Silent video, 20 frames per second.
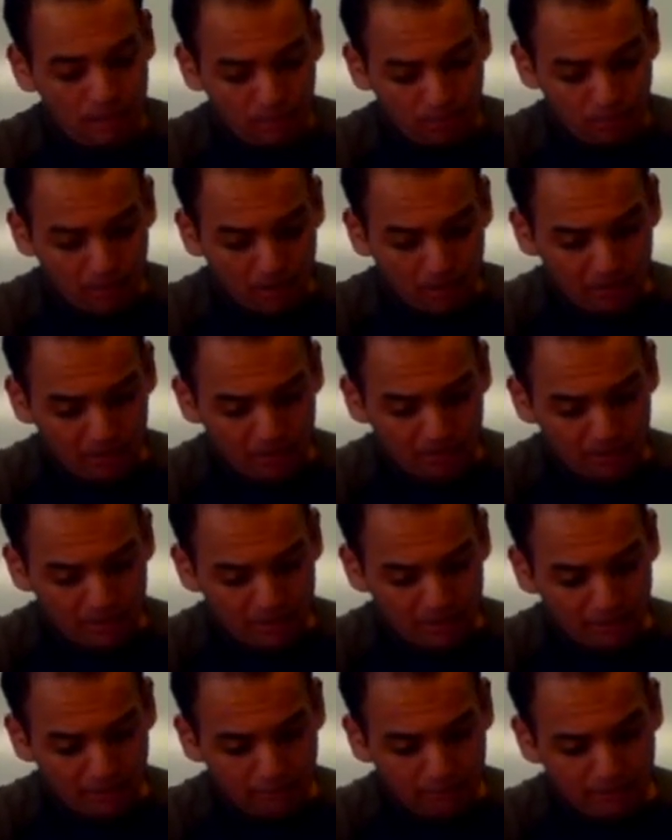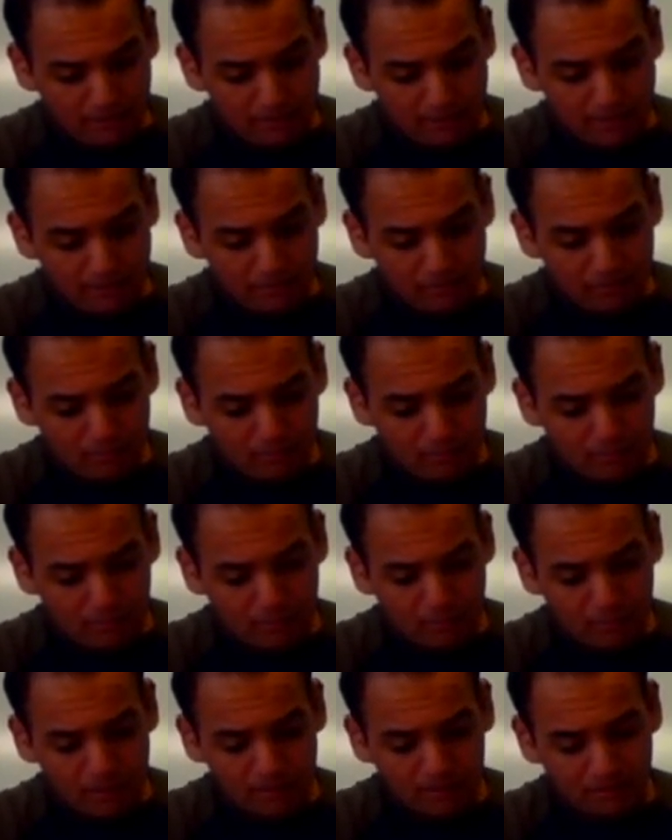Process is the fundamental
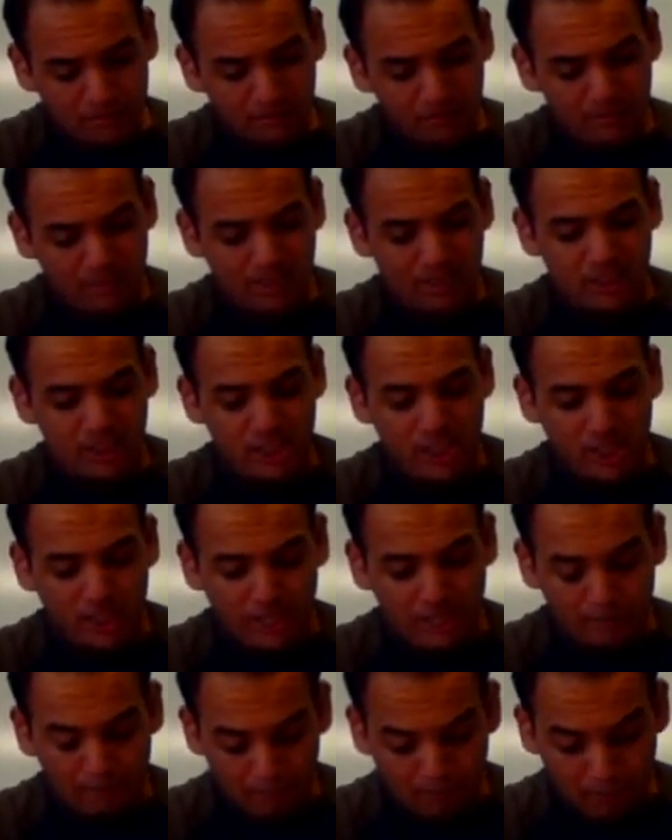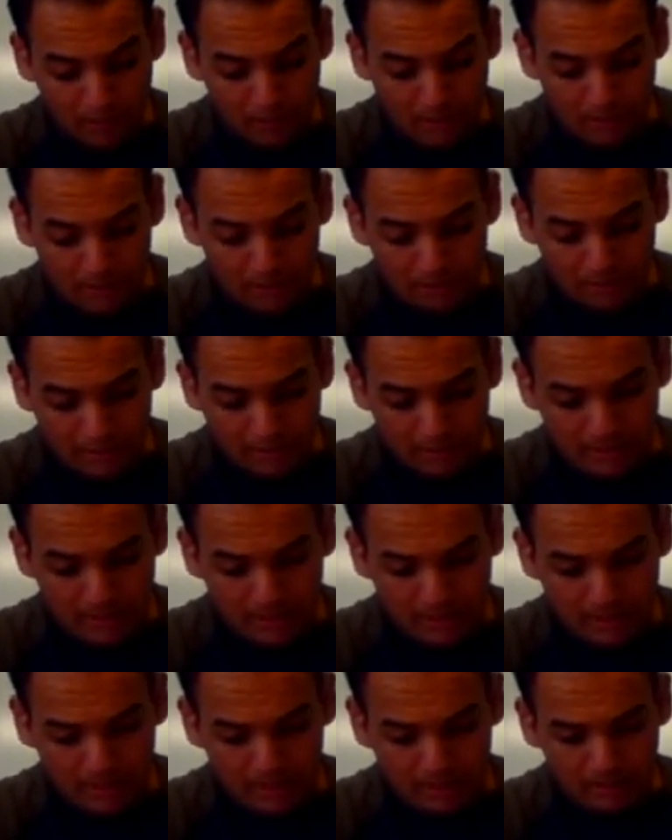building blocks of reengineering.
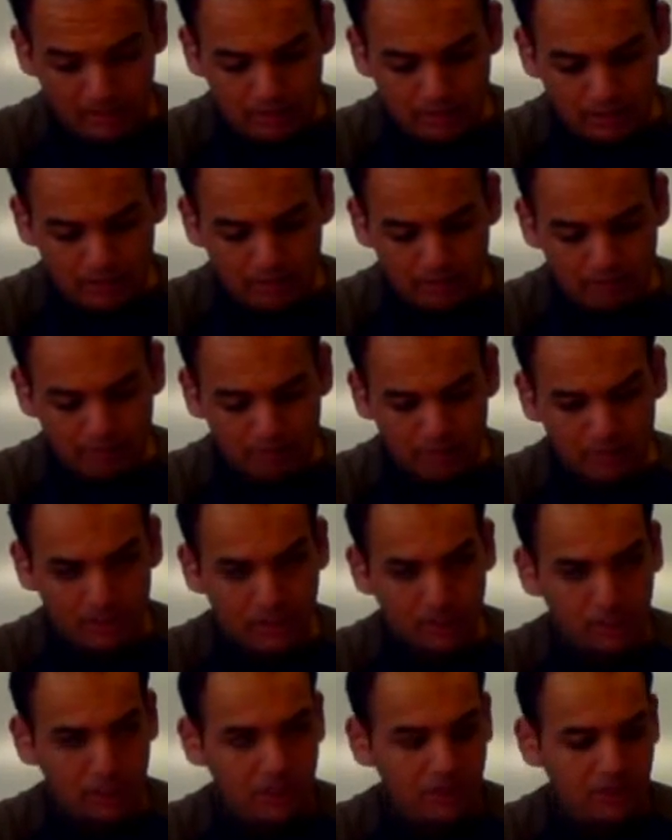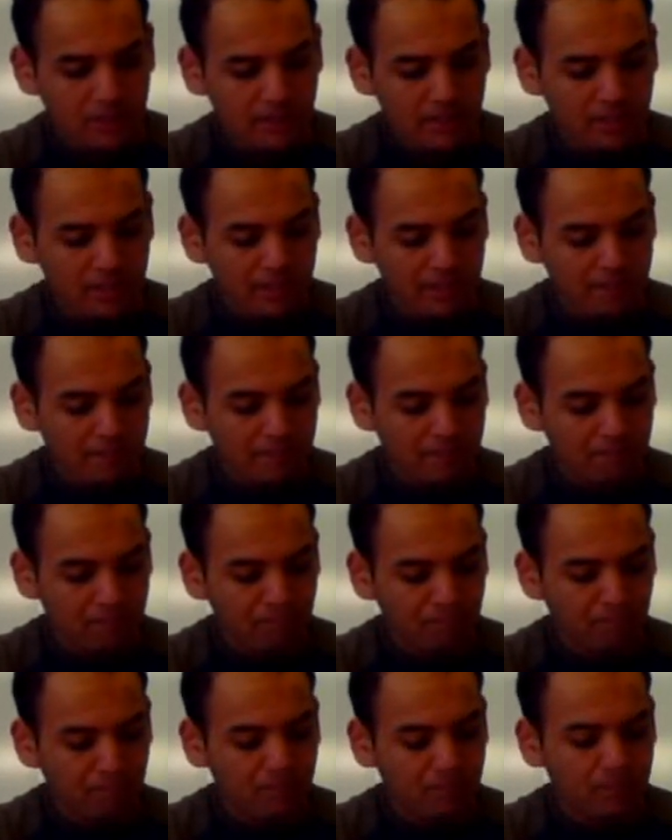Think of reengineering like
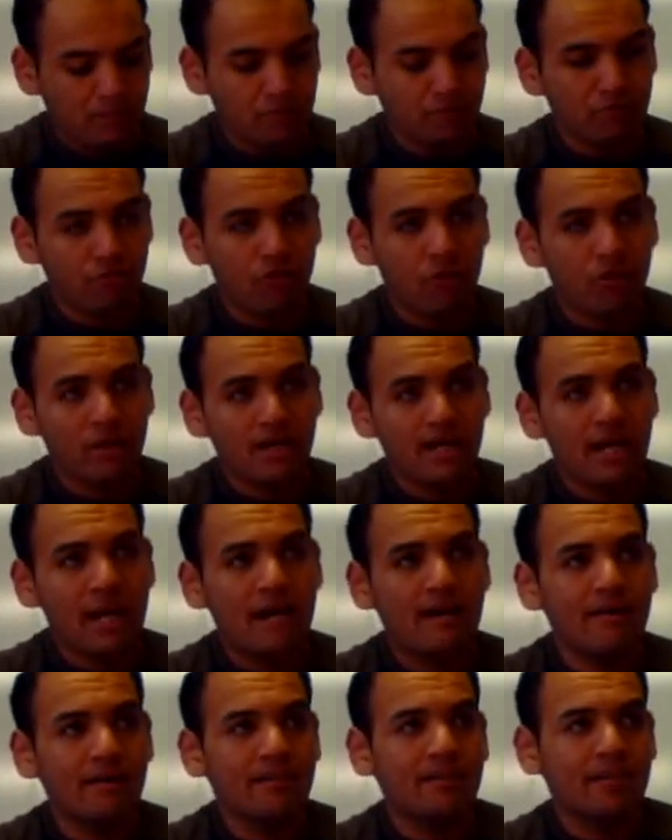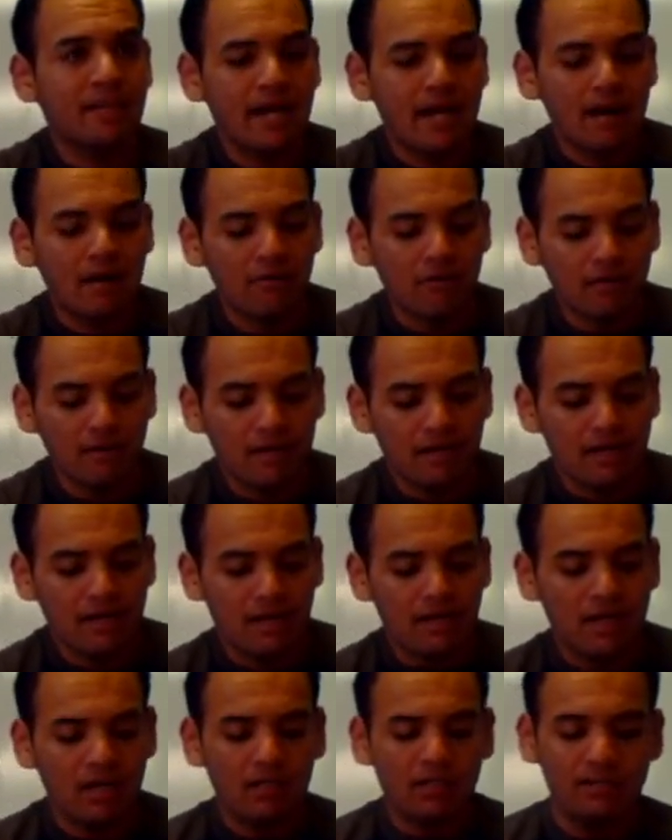drawing everything out
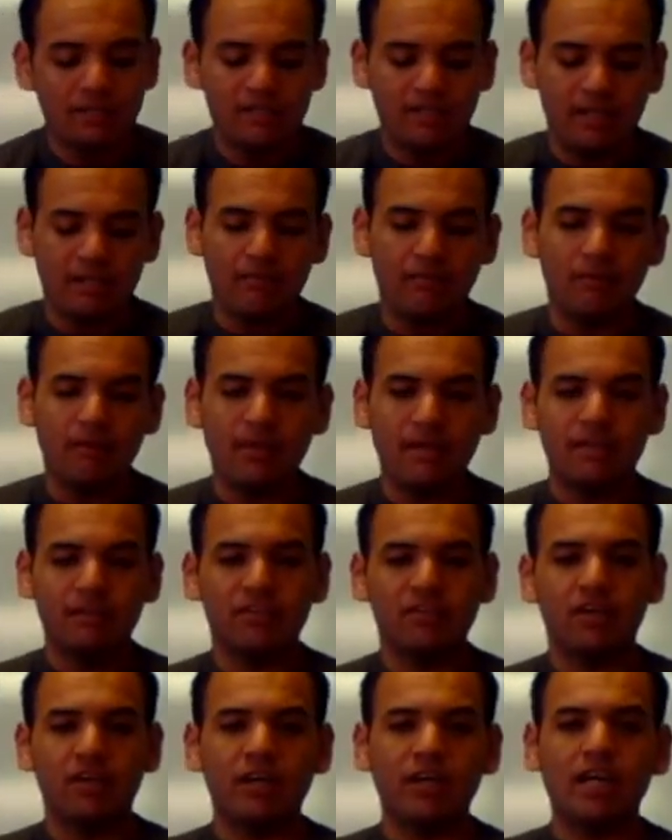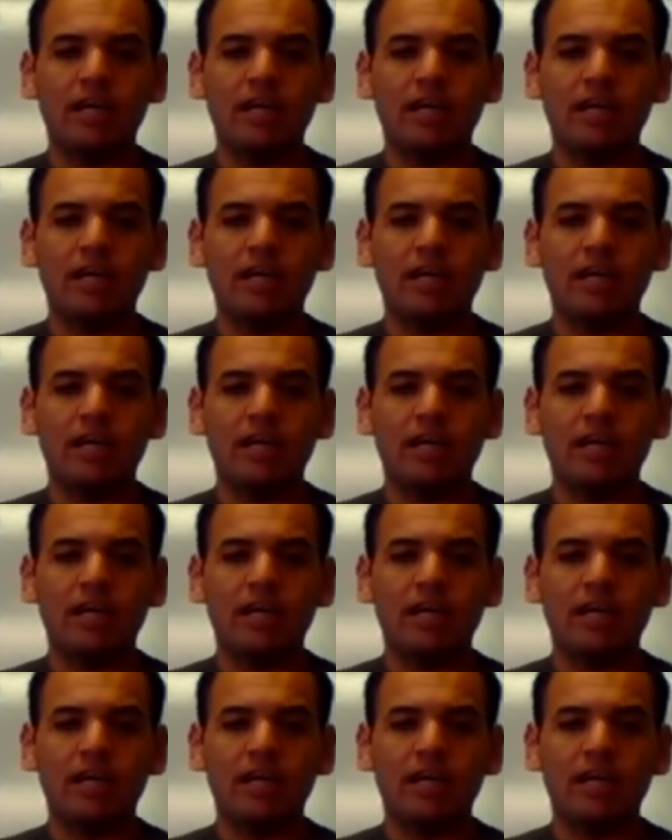on a table and starting